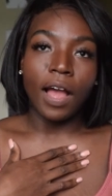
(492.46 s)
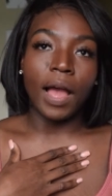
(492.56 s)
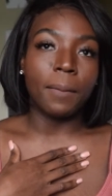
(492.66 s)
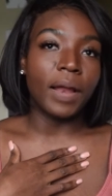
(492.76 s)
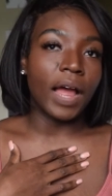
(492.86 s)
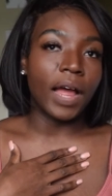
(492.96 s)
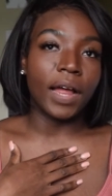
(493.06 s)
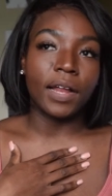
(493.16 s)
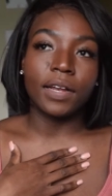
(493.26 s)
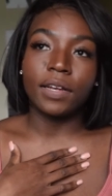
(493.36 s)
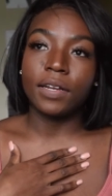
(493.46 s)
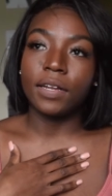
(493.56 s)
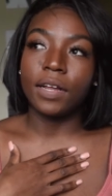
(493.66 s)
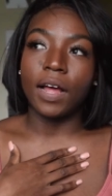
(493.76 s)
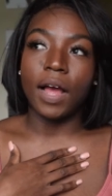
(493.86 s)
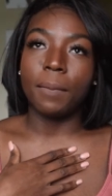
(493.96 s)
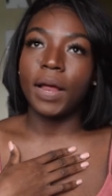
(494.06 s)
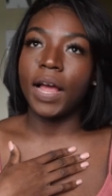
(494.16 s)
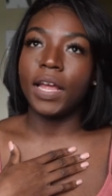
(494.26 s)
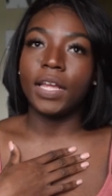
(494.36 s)
I'm not
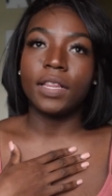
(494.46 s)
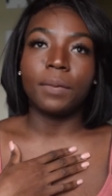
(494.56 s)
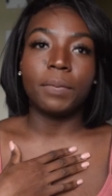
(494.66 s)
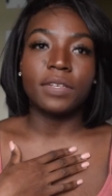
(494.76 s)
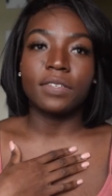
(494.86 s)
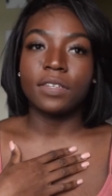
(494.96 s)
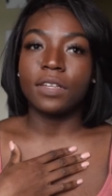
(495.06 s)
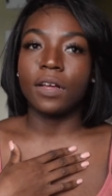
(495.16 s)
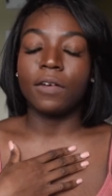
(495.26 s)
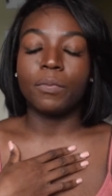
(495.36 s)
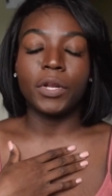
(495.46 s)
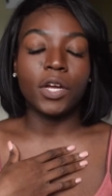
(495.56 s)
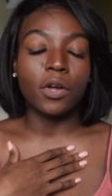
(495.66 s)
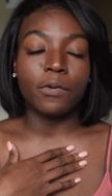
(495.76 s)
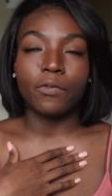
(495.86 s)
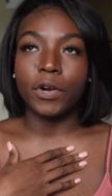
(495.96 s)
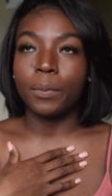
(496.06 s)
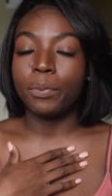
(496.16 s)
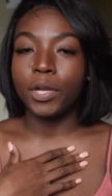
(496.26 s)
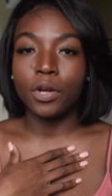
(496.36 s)
in the business of putting on a
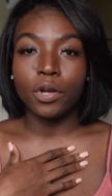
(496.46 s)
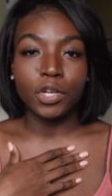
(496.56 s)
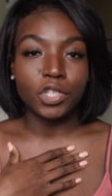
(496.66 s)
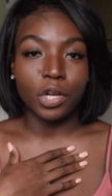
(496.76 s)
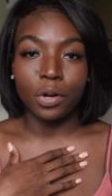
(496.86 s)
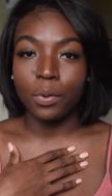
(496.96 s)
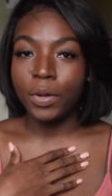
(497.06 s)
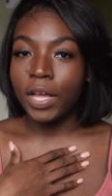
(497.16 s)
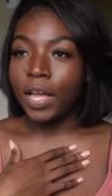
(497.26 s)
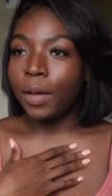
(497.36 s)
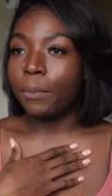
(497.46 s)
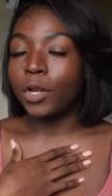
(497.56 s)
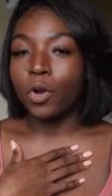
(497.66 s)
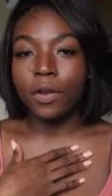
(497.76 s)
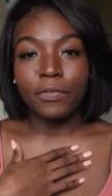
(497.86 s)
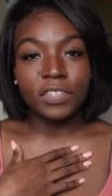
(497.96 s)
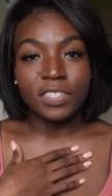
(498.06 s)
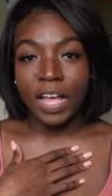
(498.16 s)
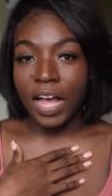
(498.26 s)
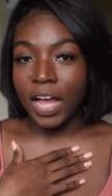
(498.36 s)
front, putting on a show, putting on a
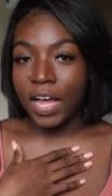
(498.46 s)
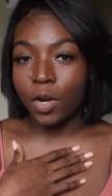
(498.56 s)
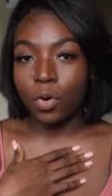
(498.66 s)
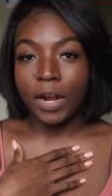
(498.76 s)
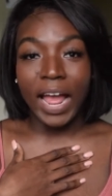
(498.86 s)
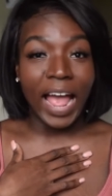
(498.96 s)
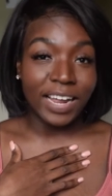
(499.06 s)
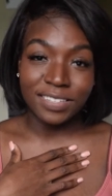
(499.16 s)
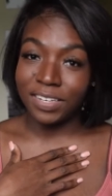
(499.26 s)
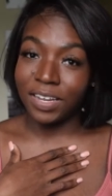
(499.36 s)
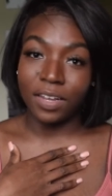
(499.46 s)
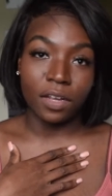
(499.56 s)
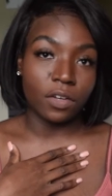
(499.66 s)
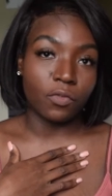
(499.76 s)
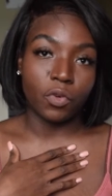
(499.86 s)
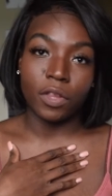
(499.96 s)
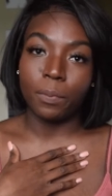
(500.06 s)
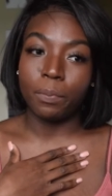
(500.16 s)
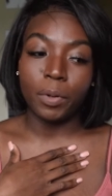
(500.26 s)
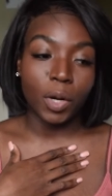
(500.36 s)
facade, or acting for the
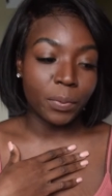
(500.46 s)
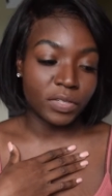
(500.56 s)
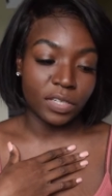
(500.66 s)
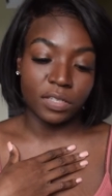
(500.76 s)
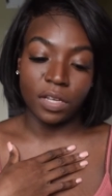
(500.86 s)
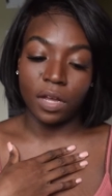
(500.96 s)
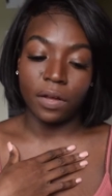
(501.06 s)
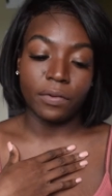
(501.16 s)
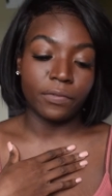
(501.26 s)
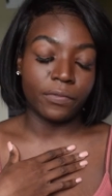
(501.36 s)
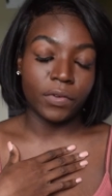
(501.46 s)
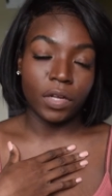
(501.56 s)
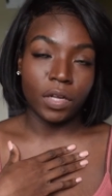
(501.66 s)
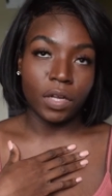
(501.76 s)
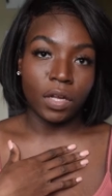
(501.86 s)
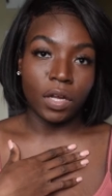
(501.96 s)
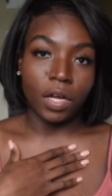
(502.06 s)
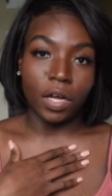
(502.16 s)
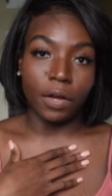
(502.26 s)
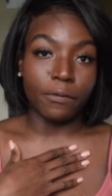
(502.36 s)
purposes of
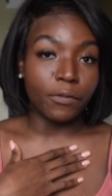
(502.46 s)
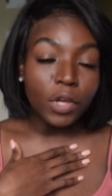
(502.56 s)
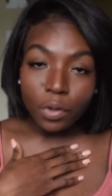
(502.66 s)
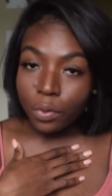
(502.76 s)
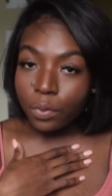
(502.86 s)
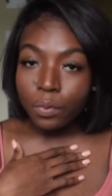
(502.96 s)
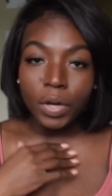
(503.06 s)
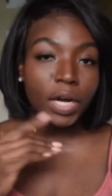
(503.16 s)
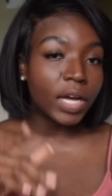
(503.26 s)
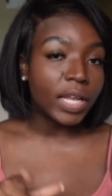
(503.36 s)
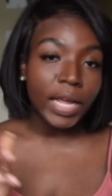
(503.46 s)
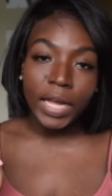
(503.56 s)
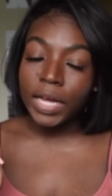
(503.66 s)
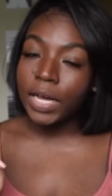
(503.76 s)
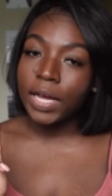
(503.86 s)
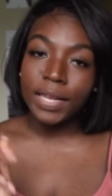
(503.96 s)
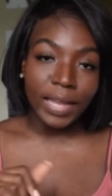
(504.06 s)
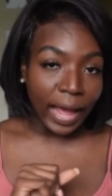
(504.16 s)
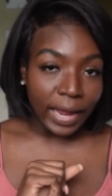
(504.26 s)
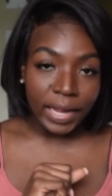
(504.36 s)
a view, a click, a
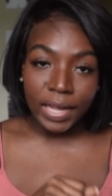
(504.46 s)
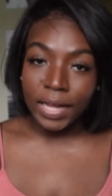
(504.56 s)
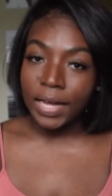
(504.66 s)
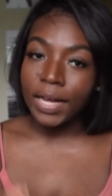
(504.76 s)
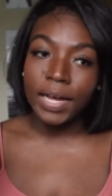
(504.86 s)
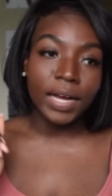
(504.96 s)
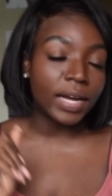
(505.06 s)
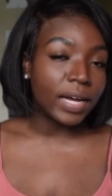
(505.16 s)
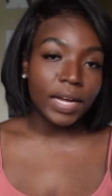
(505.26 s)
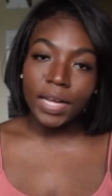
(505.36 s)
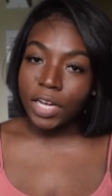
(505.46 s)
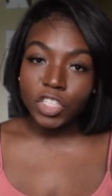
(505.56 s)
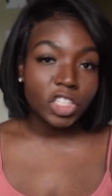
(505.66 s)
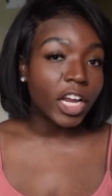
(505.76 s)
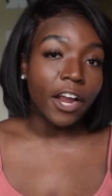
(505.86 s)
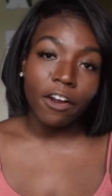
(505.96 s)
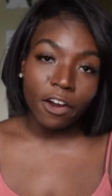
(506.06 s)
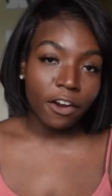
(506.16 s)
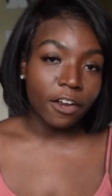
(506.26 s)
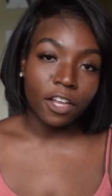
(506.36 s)
like, a share.